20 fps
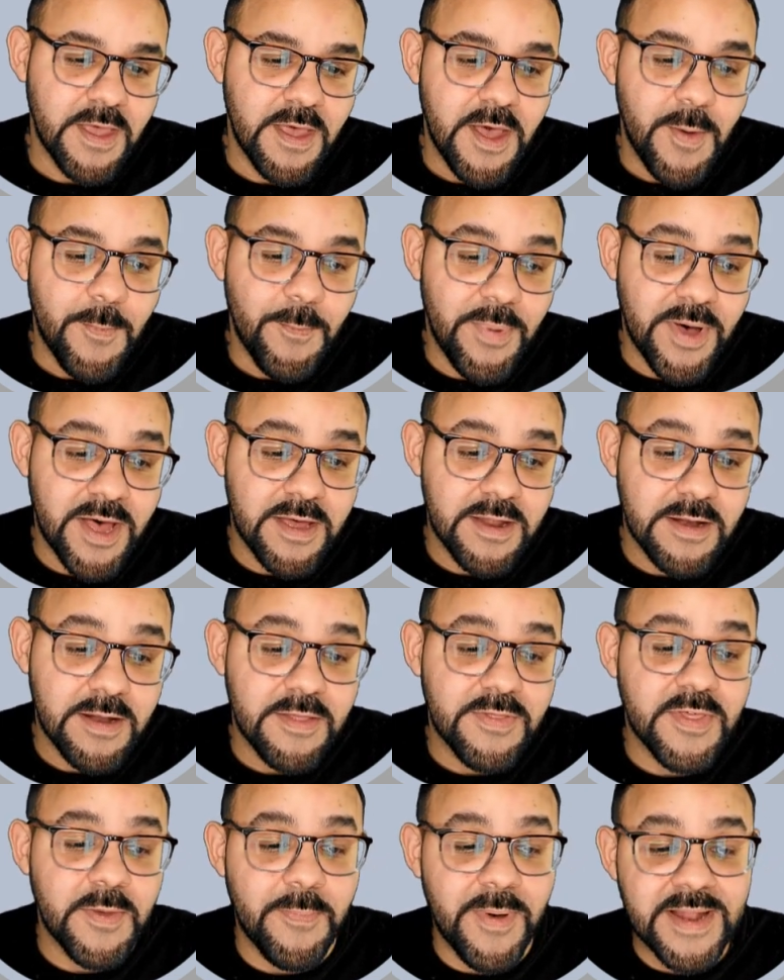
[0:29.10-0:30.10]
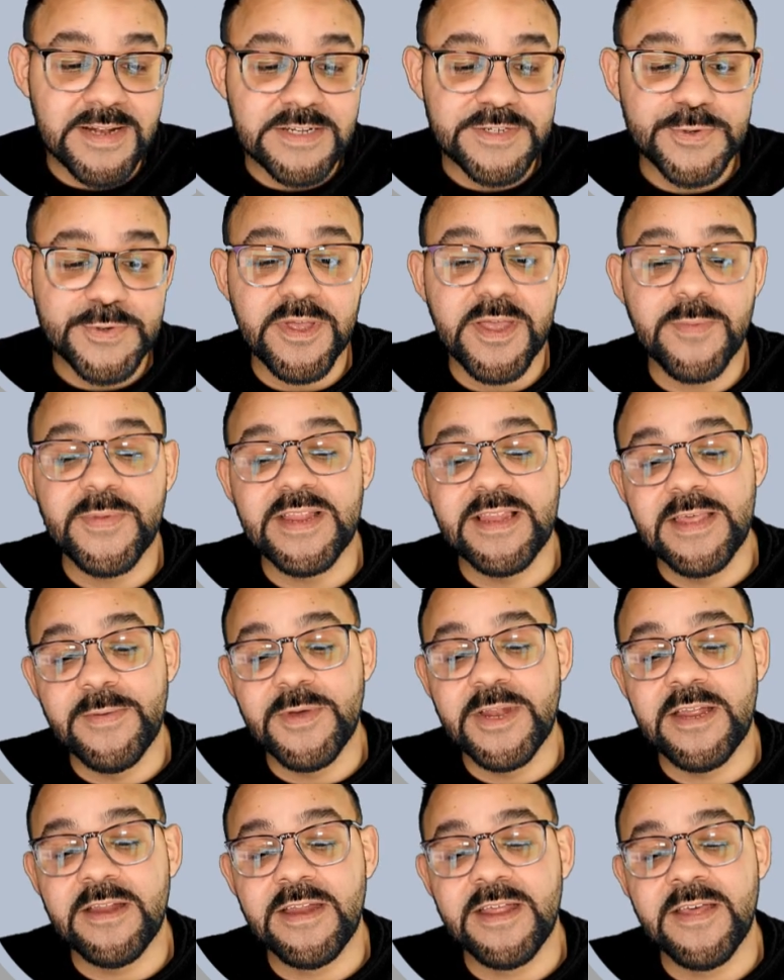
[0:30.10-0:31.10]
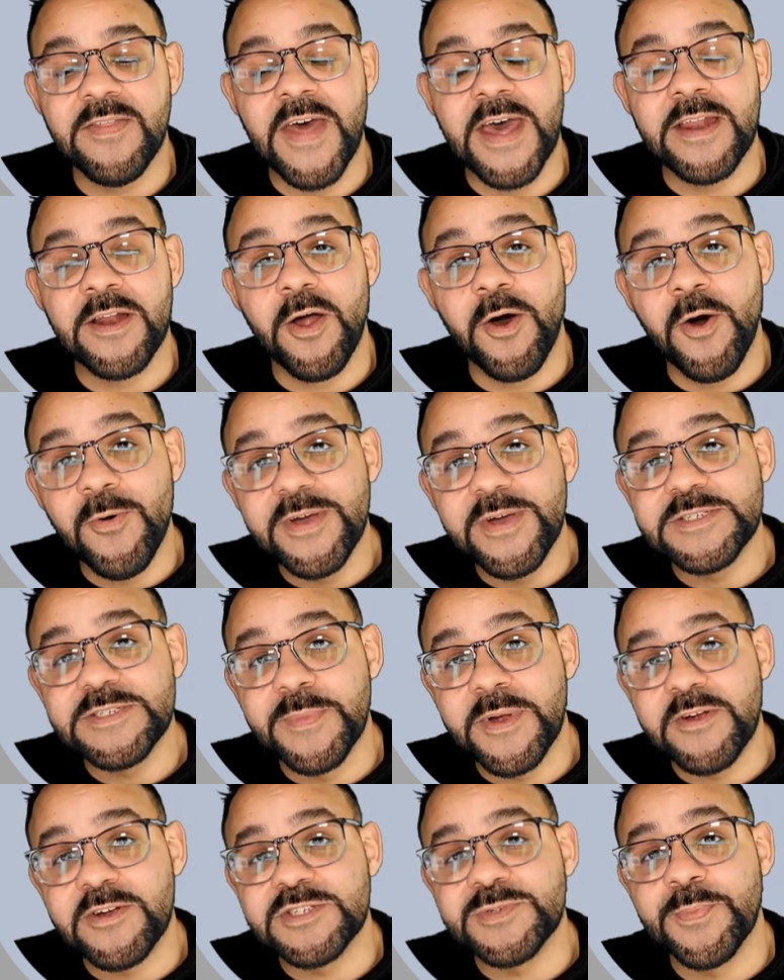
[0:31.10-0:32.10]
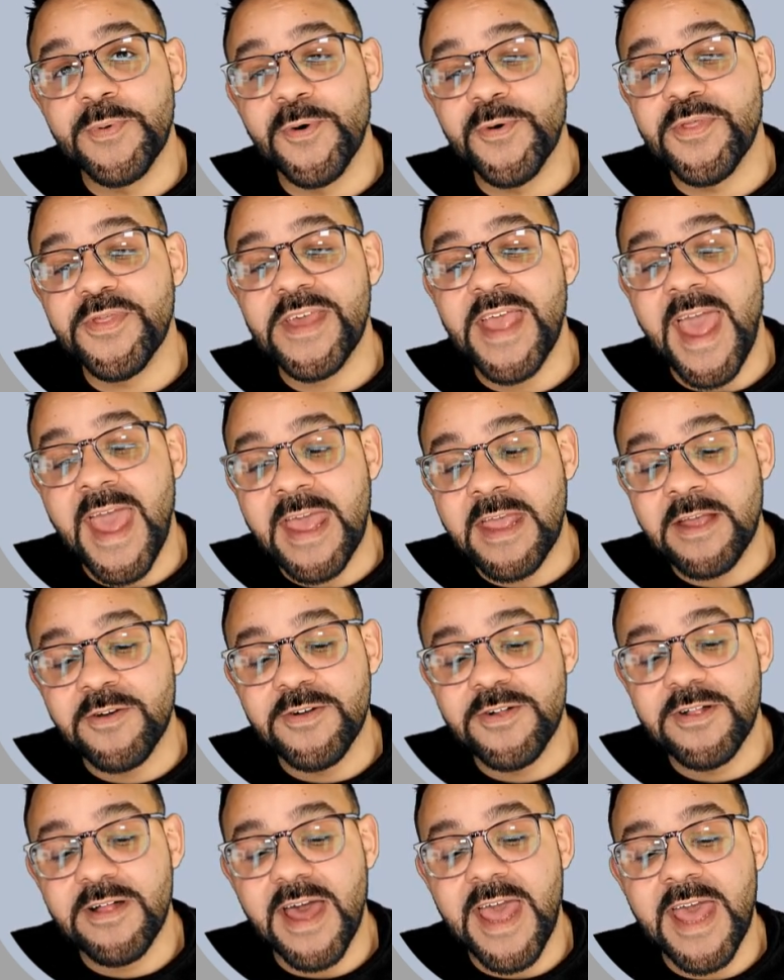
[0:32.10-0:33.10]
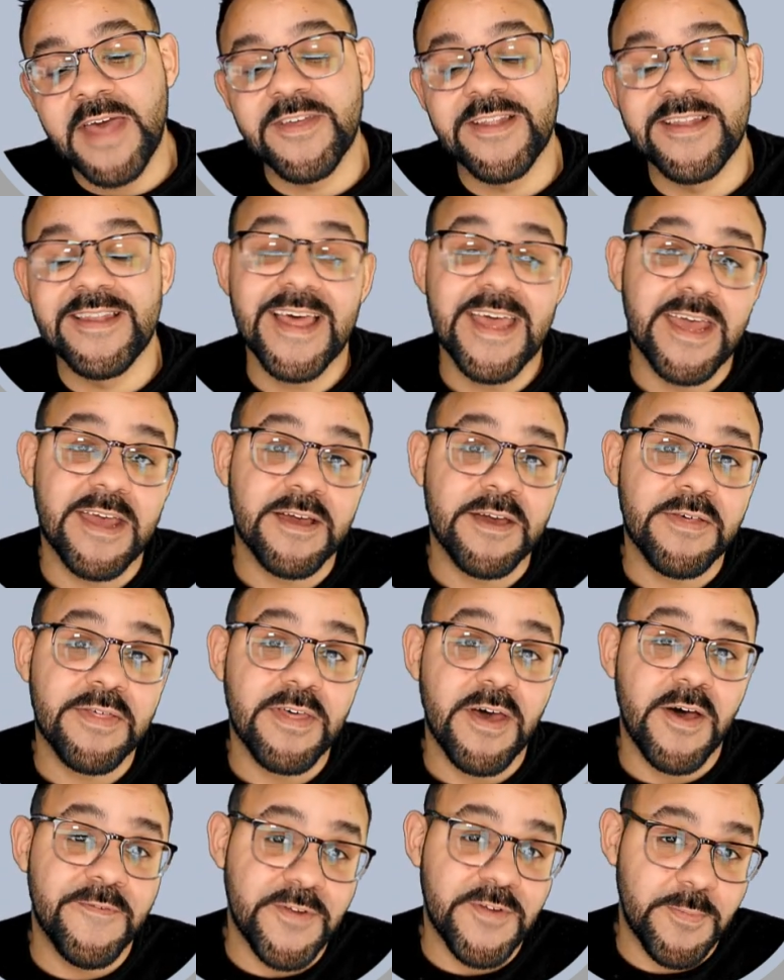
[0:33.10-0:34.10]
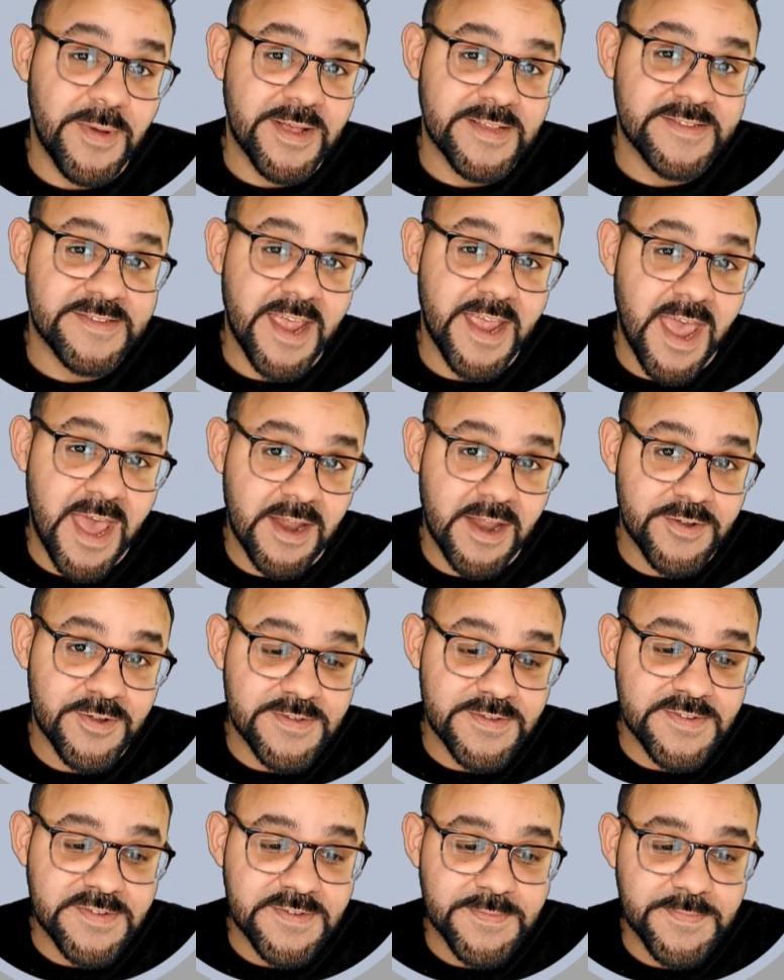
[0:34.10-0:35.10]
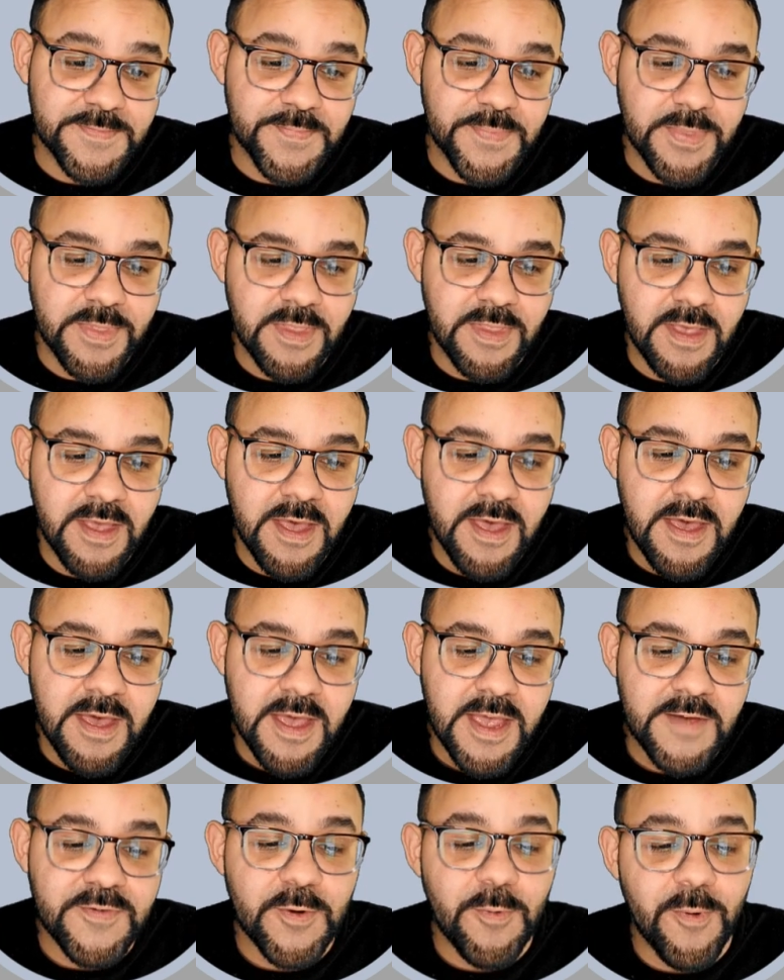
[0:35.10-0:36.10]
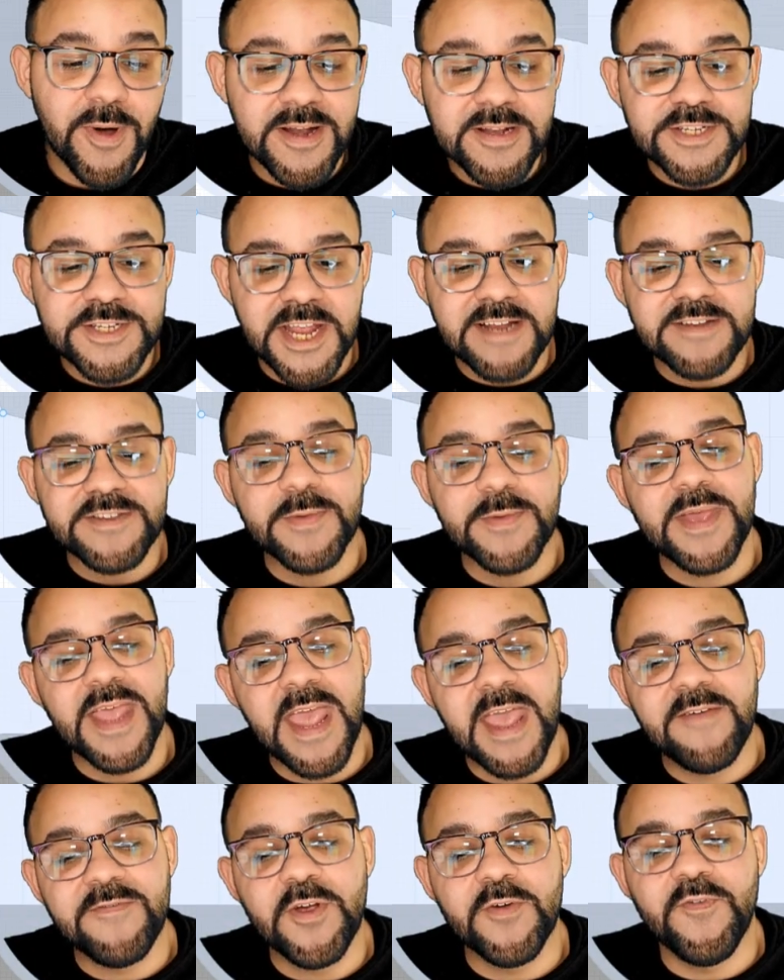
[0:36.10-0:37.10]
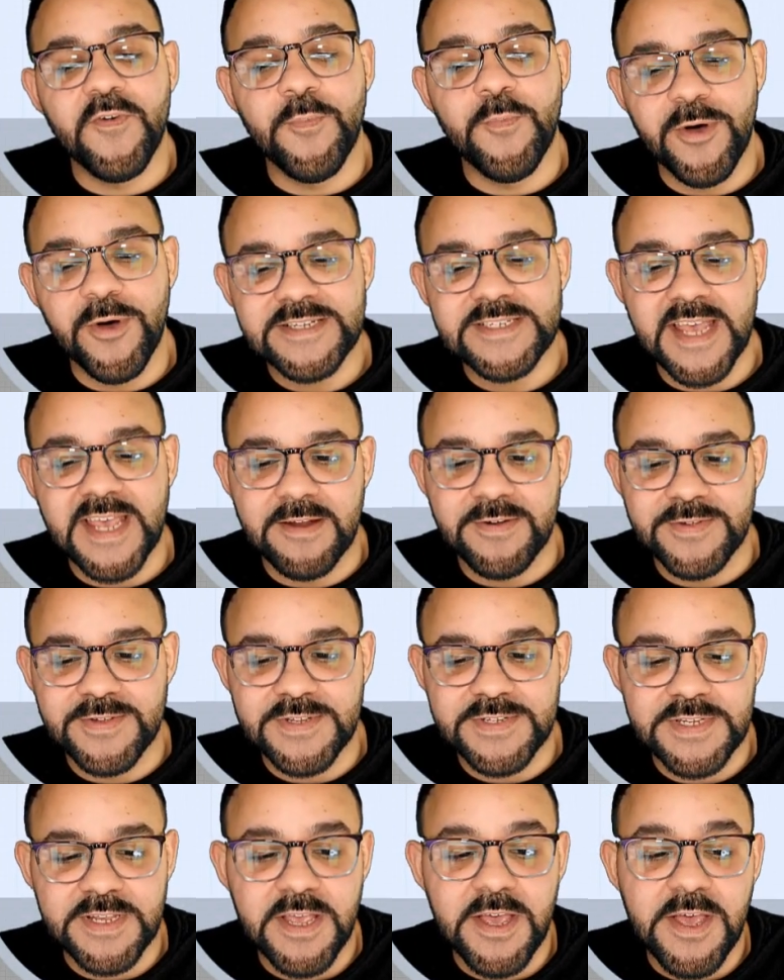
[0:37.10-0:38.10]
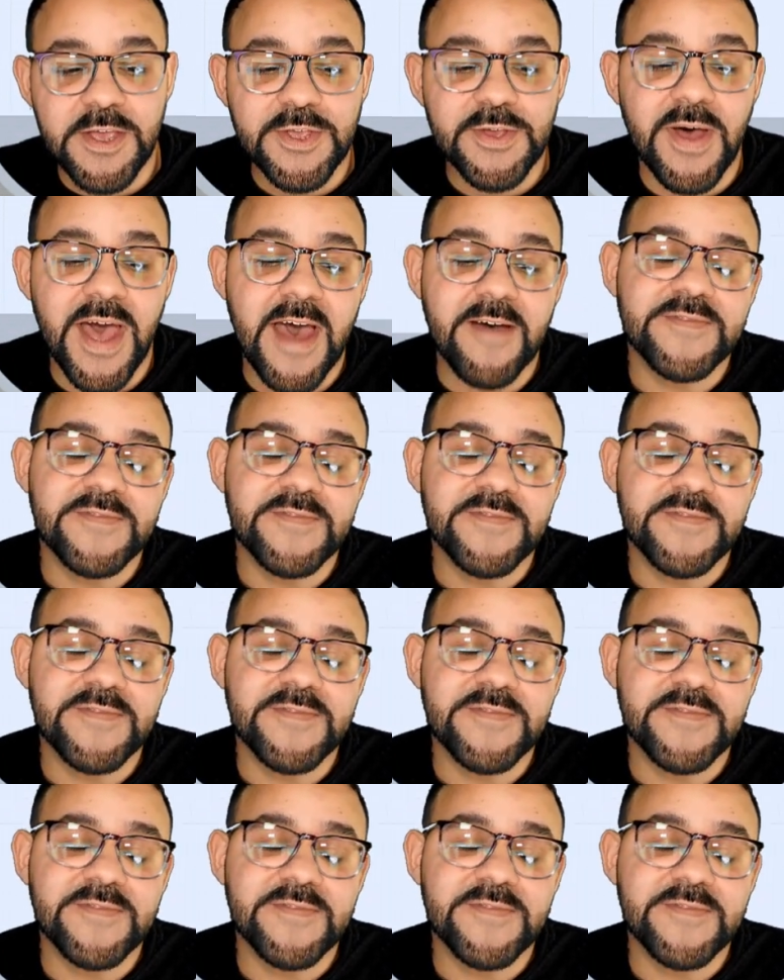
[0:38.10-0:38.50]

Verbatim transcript: But the bend tool can be limited in that it always mirrors both the angle and the length of your Bezier handles. If you want to change the behavior of a point's handles, you'll have to